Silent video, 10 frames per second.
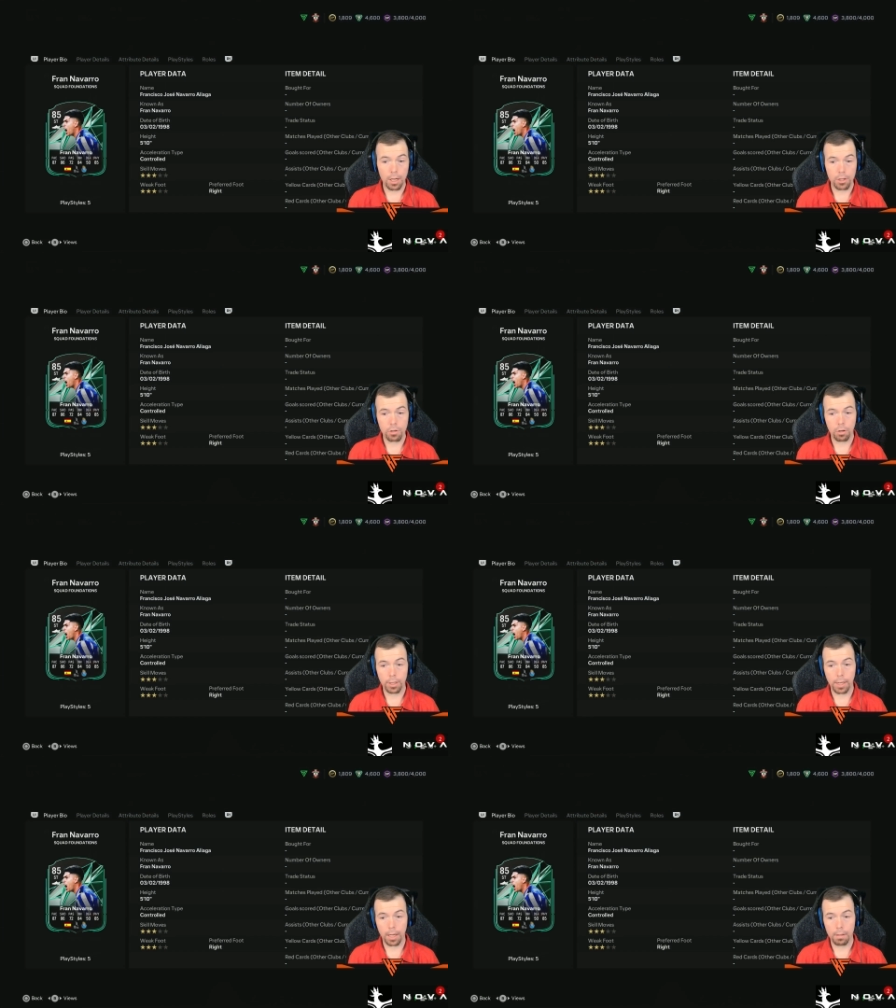
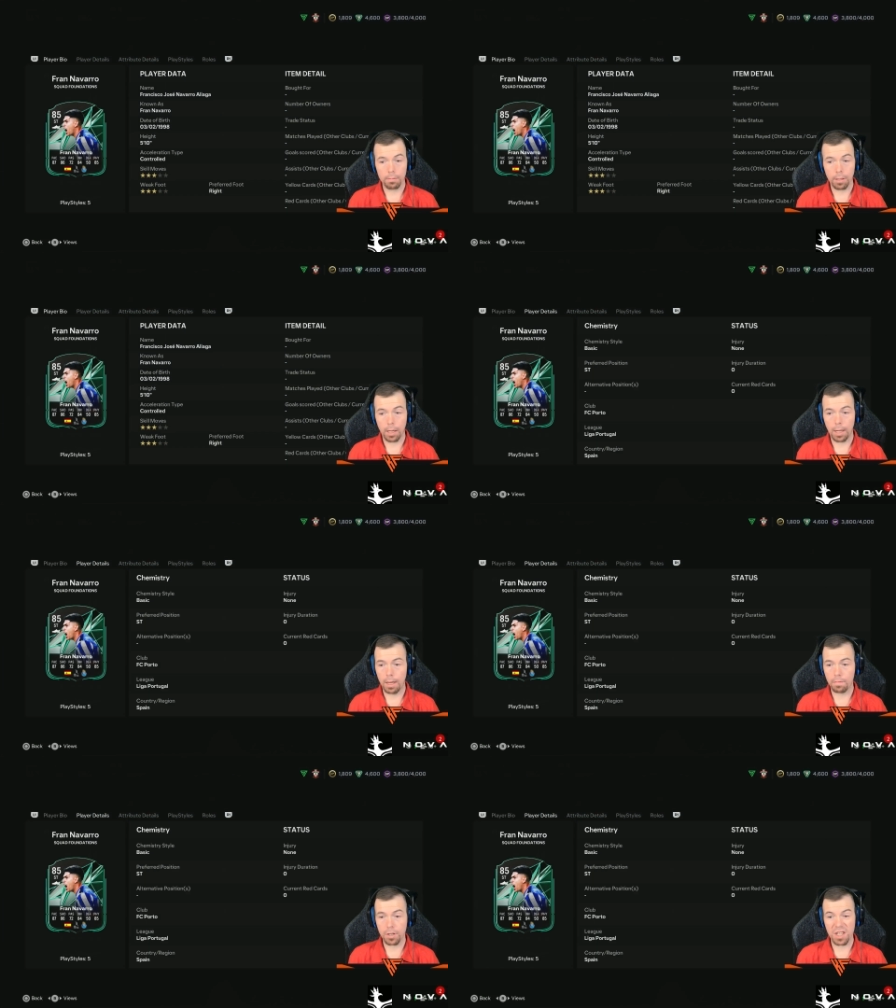striker,
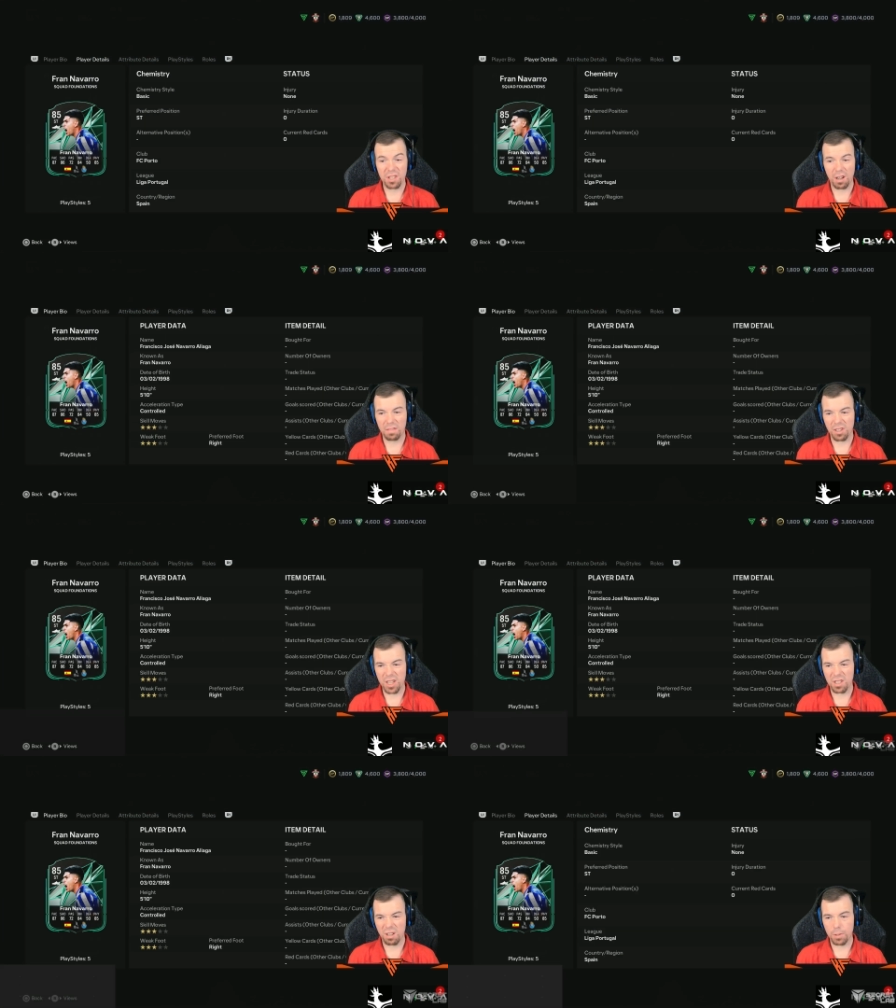
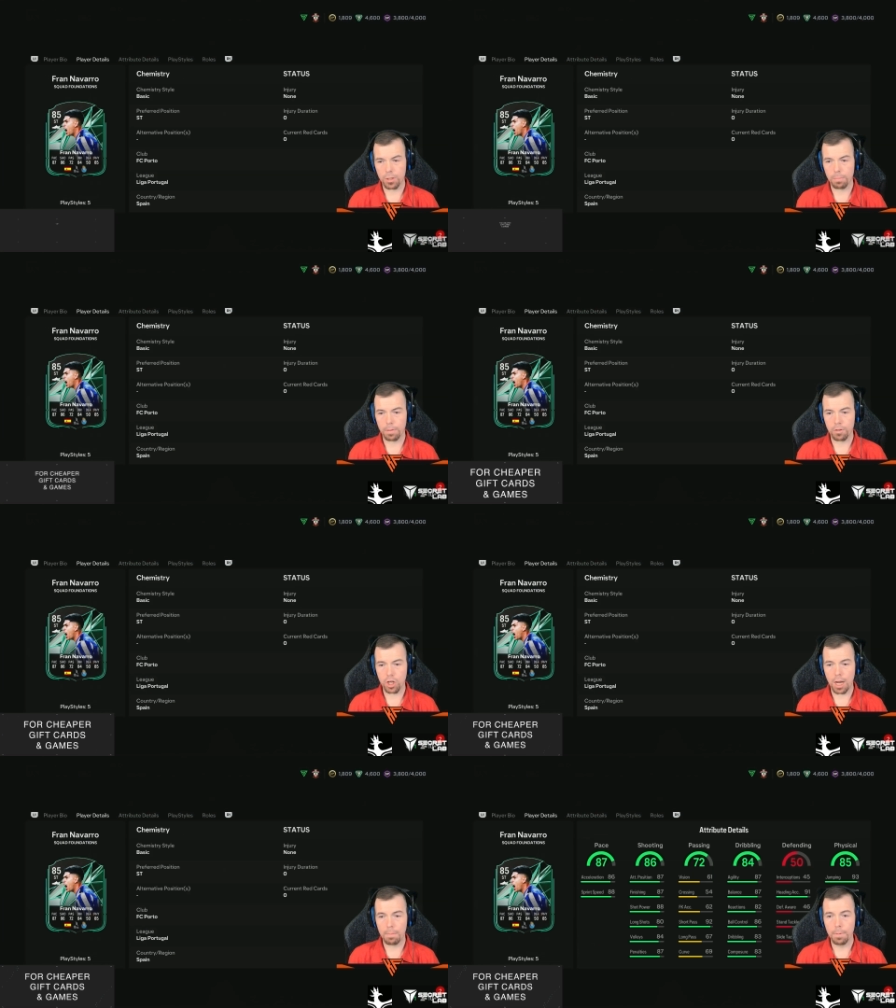3-star, which is a bit of a
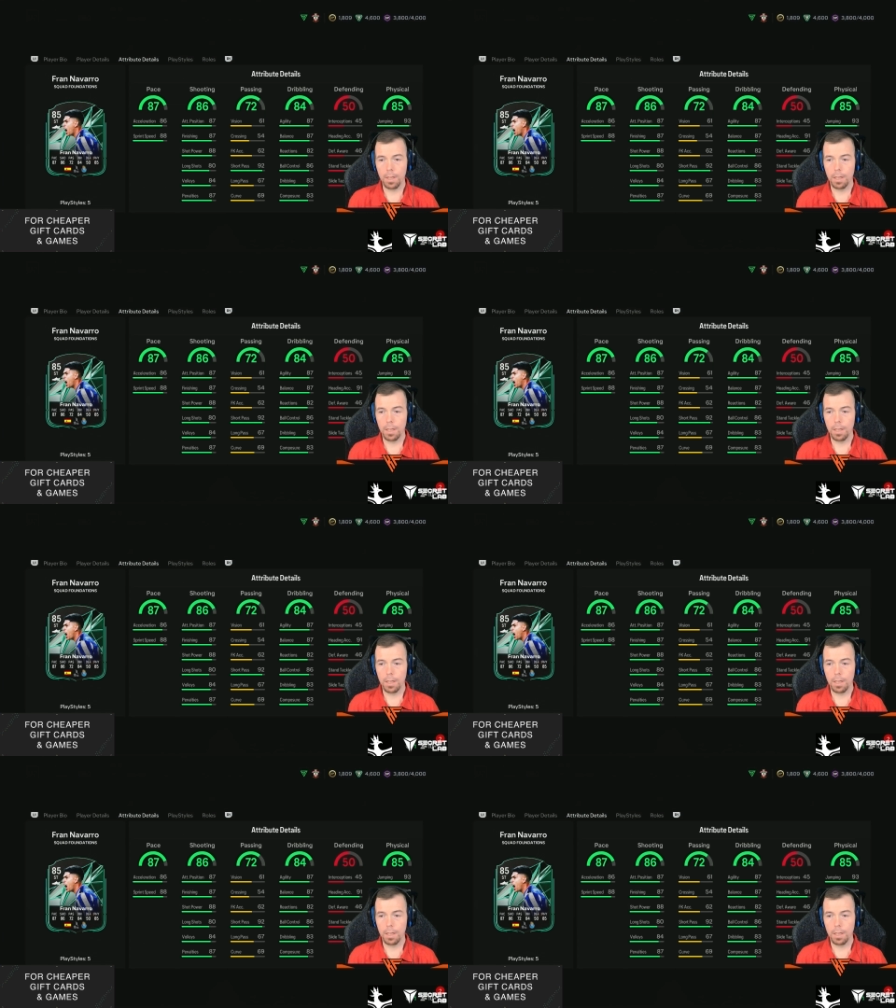shame.